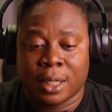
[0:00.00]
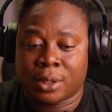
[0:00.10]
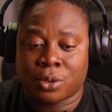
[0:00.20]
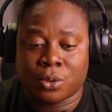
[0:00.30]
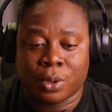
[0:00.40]

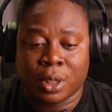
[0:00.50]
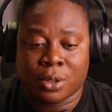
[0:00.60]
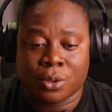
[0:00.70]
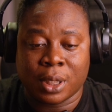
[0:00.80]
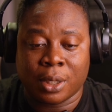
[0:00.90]
That's also okay.
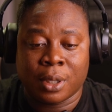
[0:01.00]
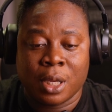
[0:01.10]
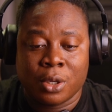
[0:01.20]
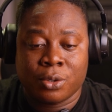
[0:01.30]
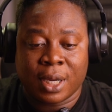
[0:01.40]
So now
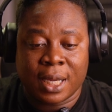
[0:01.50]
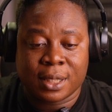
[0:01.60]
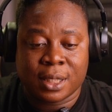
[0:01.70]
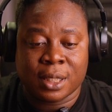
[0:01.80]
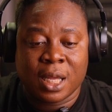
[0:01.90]
you're
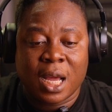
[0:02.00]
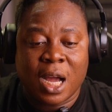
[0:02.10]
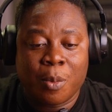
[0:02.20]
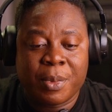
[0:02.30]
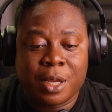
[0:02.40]
asking,
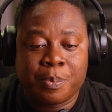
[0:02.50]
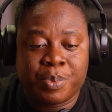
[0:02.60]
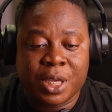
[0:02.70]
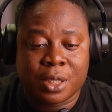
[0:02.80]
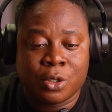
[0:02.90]
how many
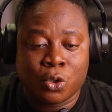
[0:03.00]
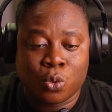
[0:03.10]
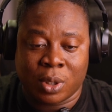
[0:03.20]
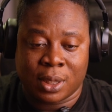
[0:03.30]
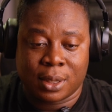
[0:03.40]
pics do you
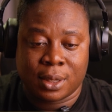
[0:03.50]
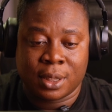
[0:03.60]
want?